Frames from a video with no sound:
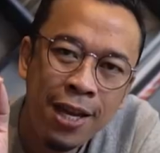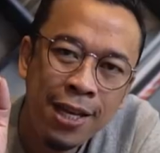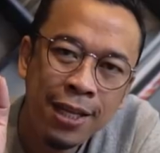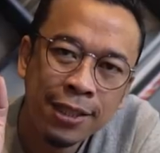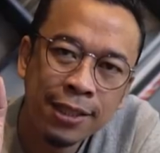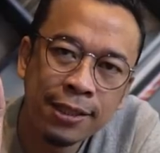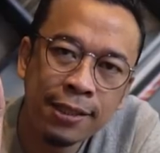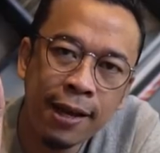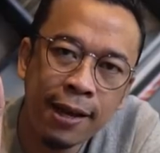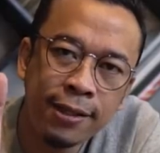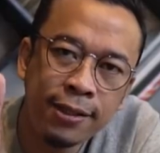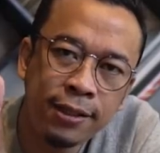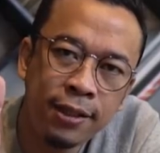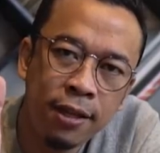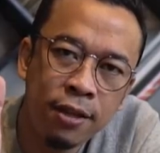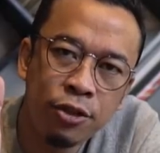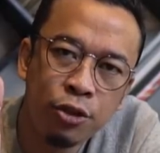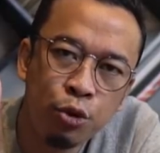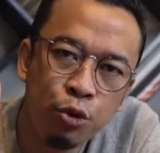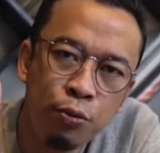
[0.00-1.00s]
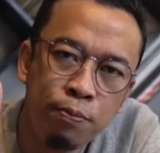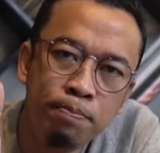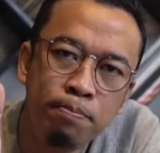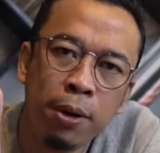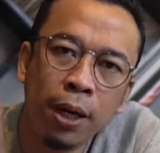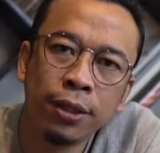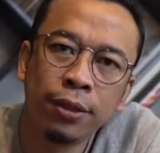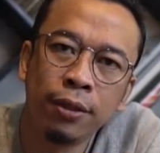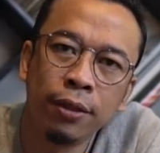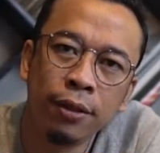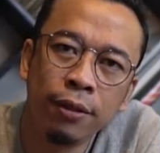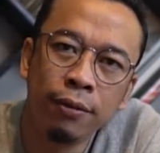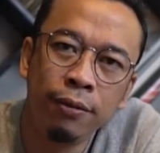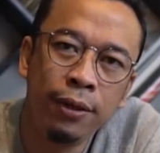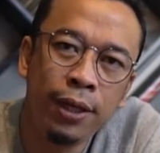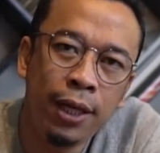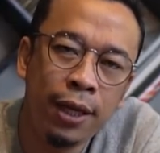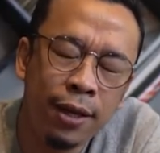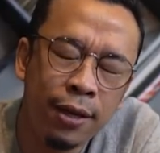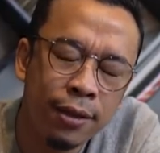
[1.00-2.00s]
slicing through butter.
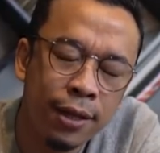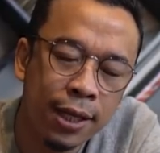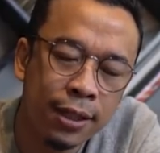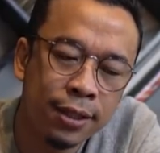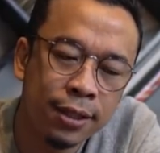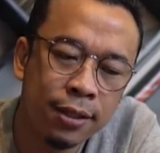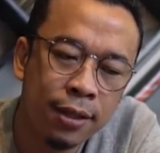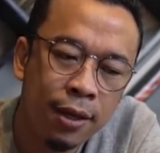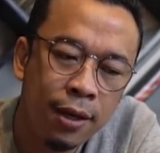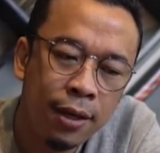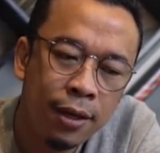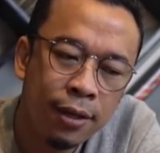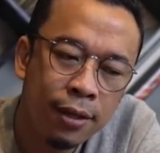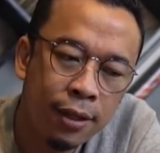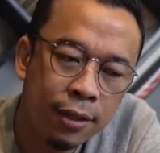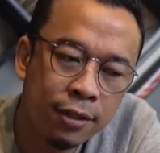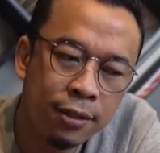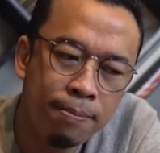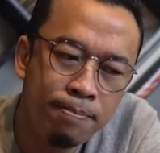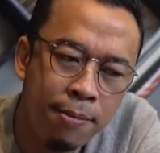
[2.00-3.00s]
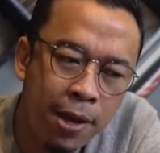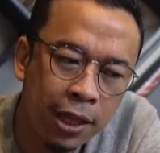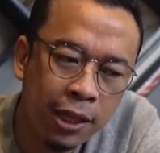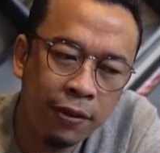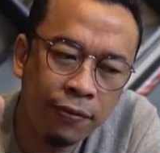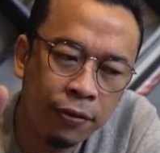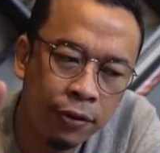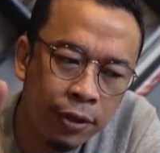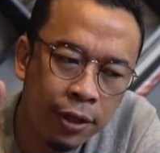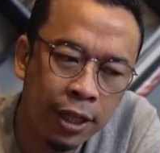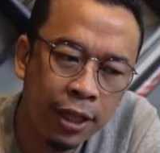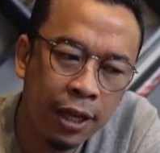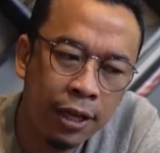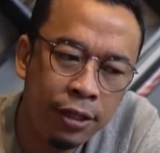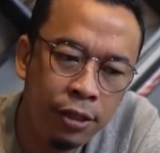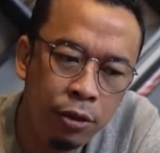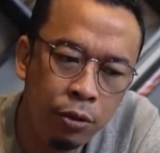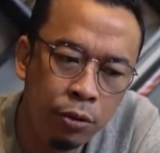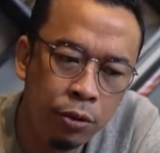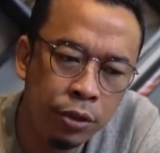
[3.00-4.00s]
Really, that's the metaphor that I
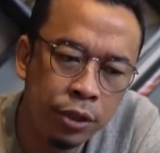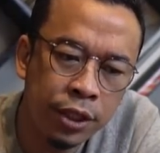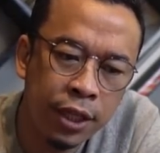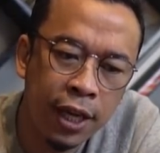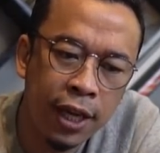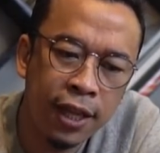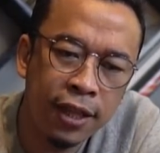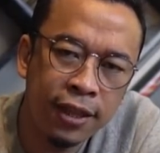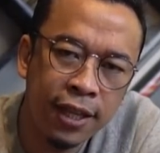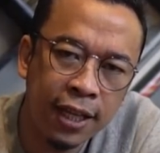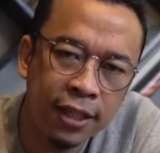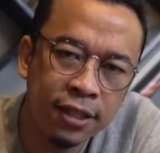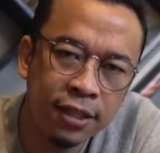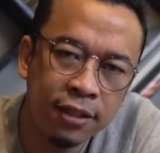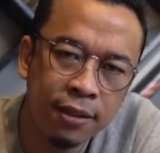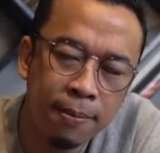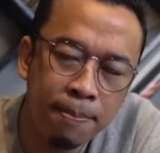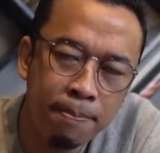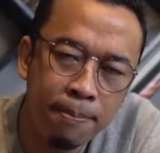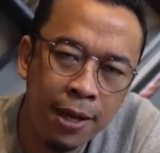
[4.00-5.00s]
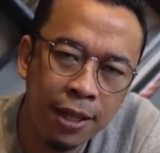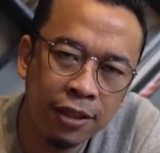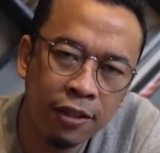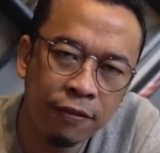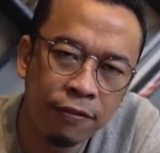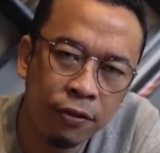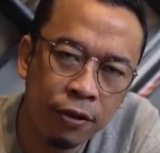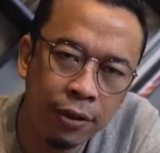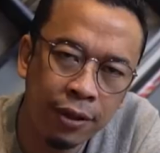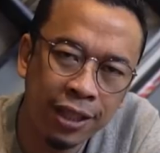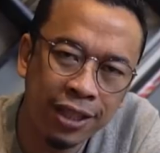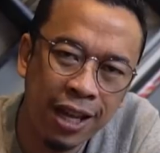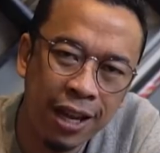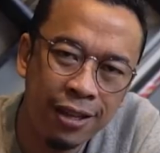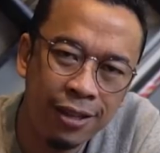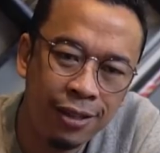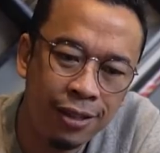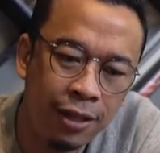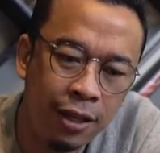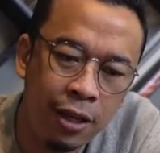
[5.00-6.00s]
use, and that's the metaphor that
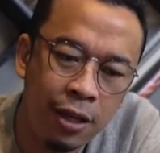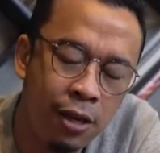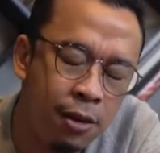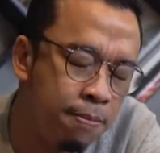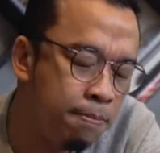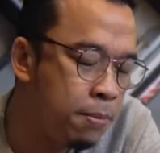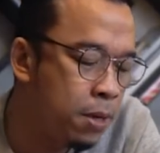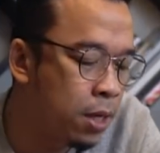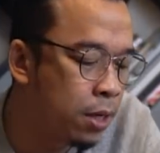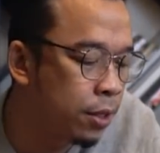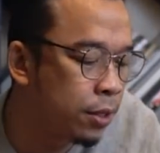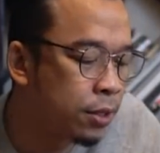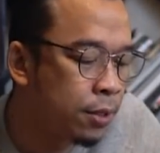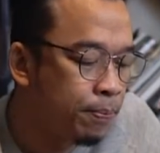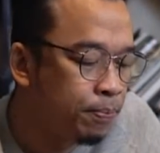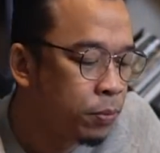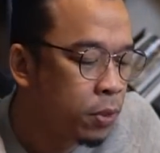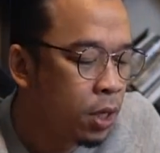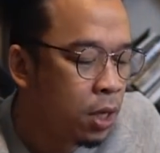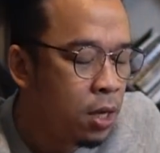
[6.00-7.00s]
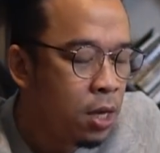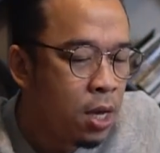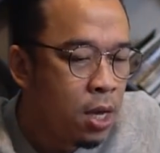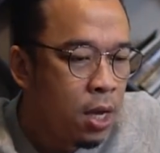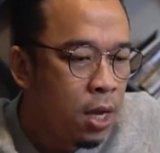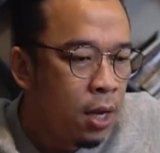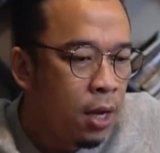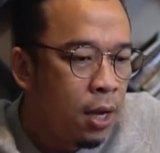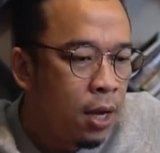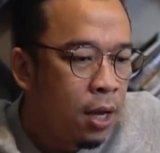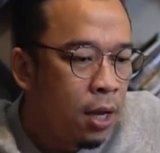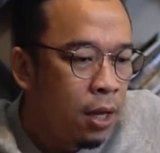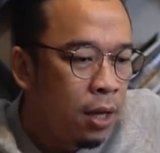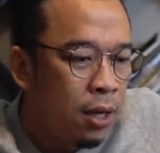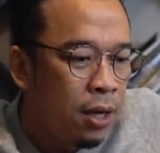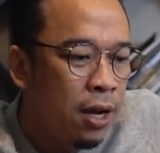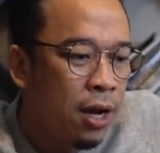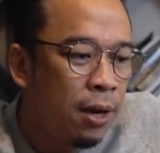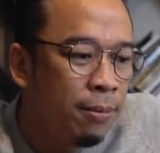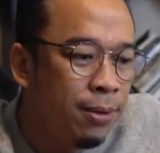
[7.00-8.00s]
I keep, because
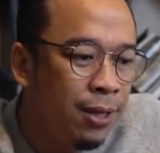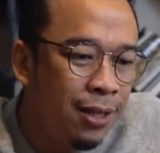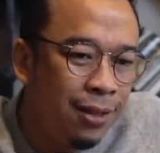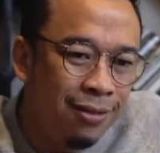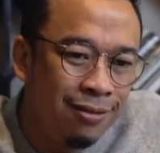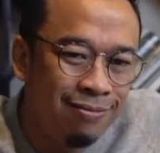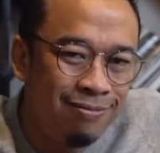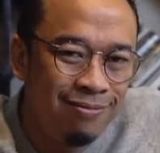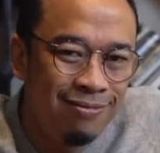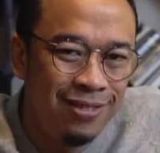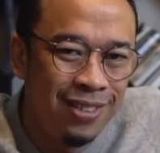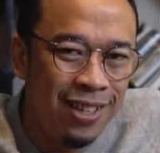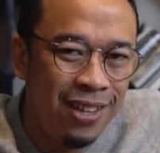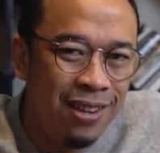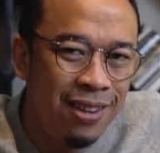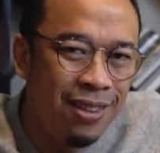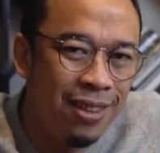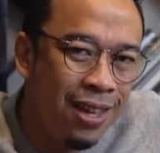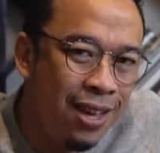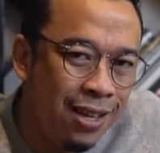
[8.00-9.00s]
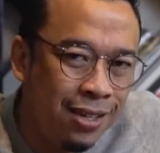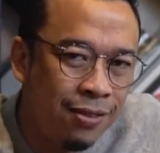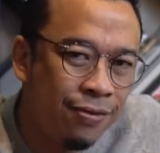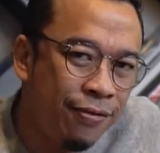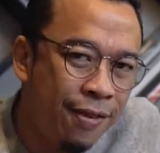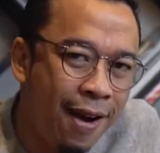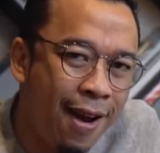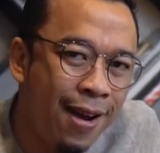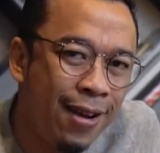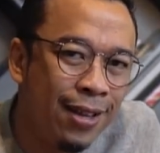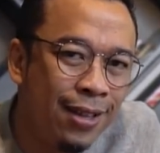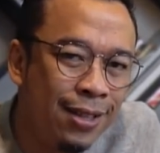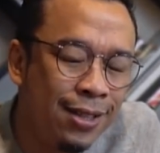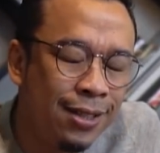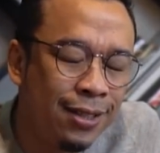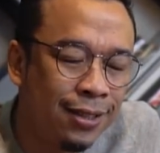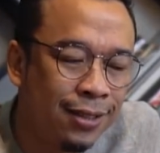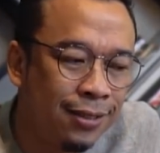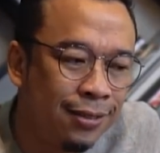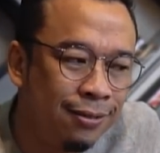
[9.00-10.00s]
I mean, these
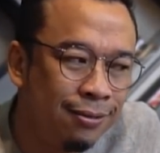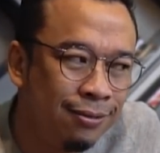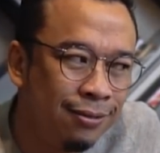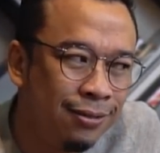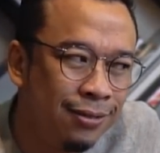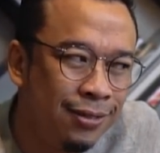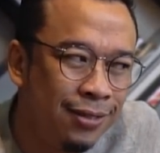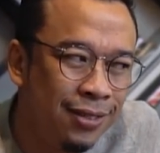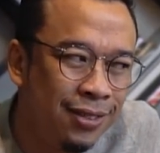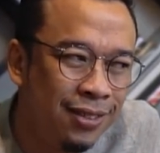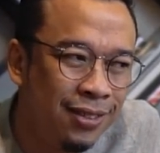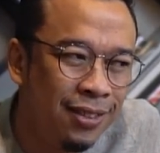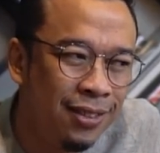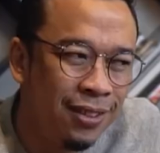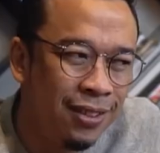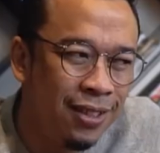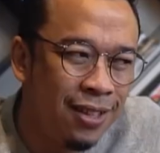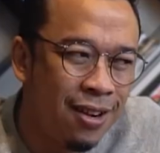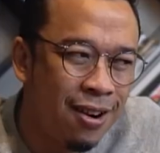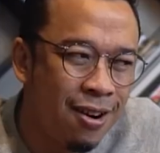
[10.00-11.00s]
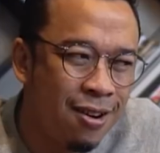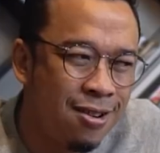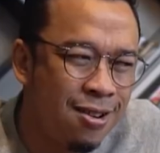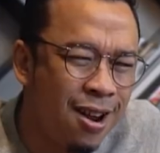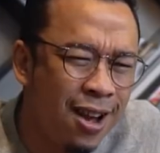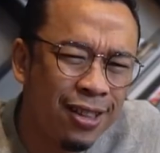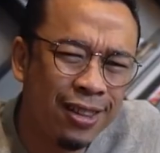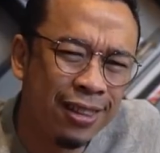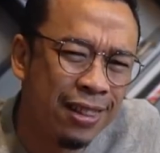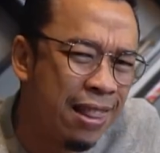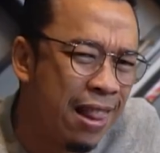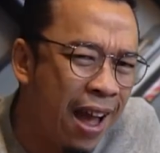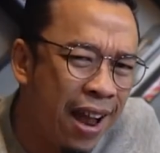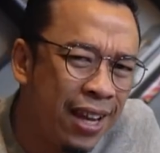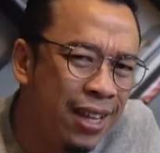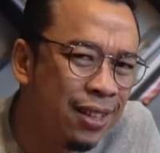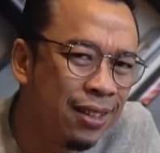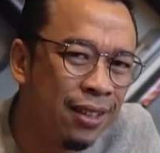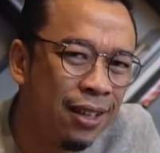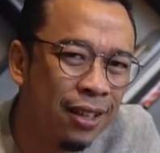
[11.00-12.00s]
files are not
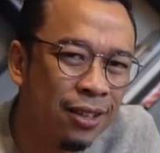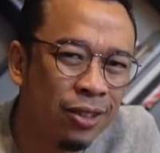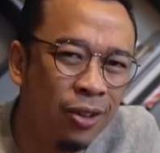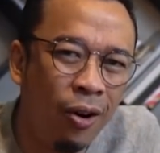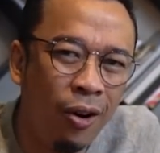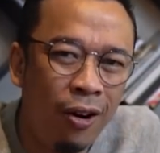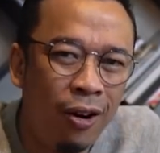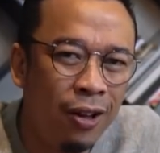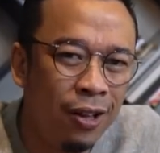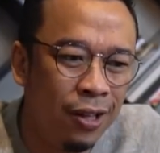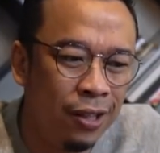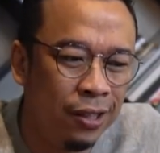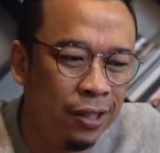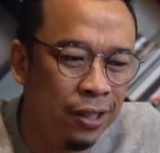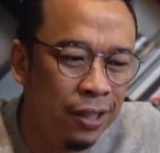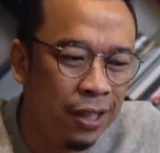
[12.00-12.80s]
light at all.